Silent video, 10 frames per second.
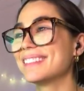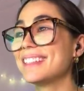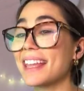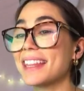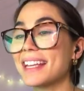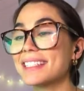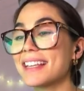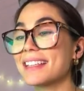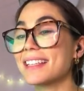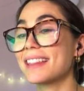yeah, that
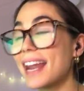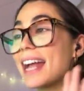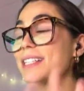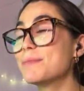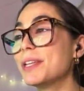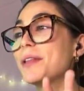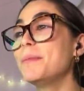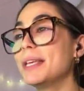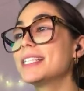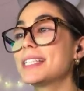has been a
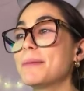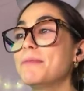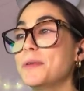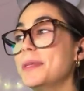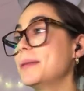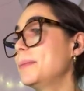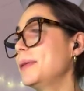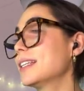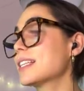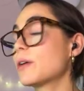big step for me,
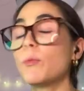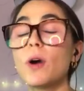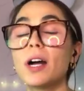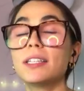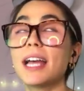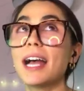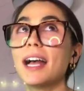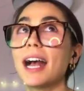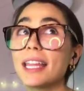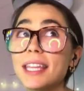because
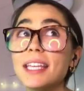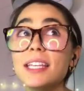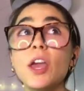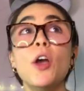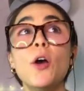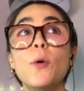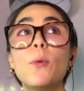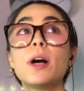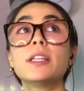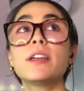I think
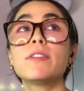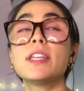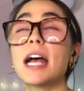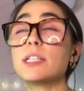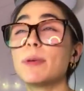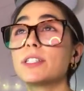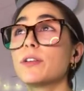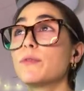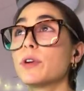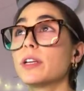one of the aspects
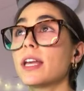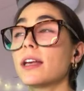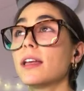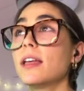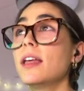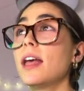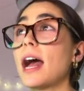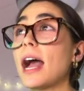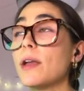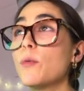of work
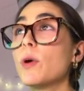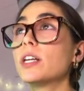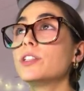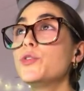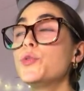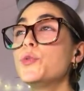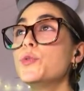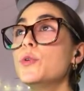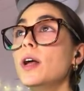I want to